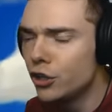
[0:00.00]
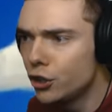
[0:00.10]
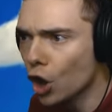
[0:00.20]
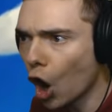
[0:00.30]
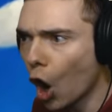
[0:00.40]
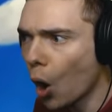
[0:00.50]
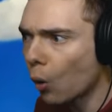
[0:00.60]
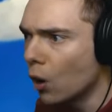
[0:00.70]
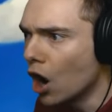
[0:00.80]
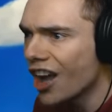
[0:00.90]

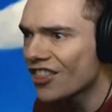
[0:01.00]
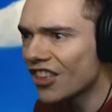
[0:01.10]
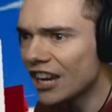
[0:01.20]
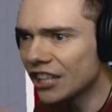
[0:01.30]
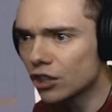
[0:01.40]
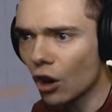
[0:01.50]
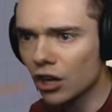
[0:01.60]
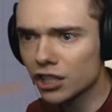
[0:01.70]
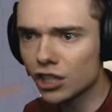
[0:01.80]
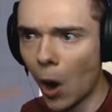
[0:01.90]
Yo, these
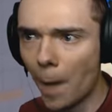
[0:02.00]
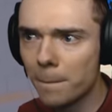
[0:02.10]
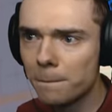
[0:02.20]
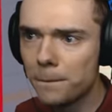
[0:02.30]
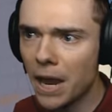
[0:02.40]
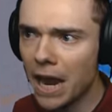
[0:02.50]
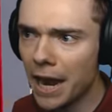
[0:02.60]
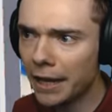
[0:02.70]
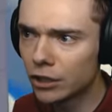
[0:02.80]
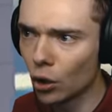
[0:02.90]
are some
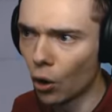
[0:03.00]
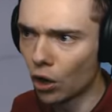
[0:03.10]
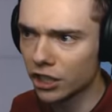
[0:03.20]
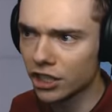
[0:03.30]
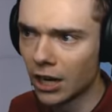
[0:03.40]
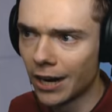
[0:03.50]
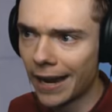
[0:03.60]
big doors.